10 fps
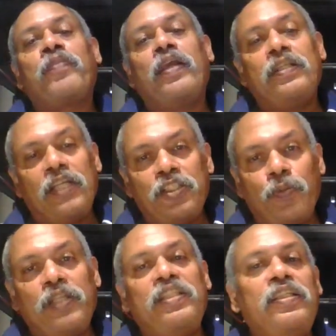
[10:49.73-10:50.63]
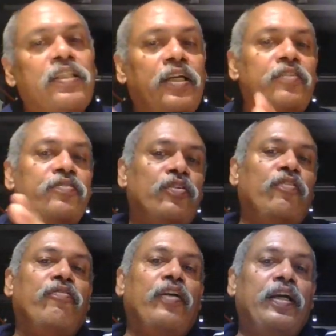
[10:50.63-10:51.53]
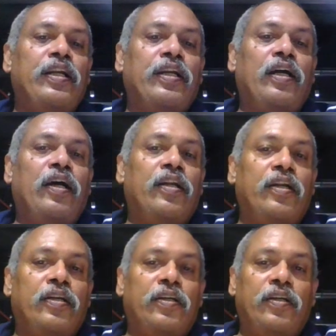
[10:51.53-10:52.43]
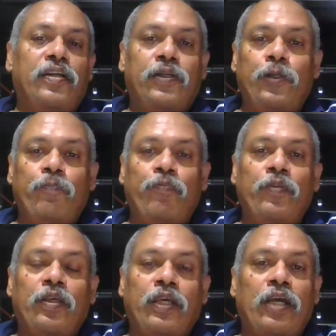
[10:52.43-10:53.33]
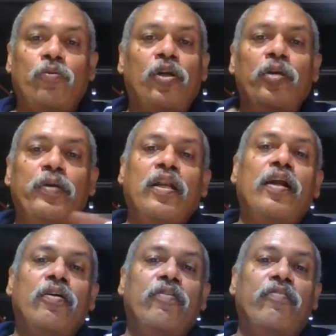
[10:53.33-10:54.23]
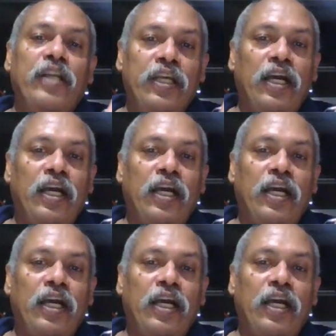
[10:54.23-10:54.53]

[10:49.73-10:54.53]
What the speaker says: And that's why these kind of software are can only be run on very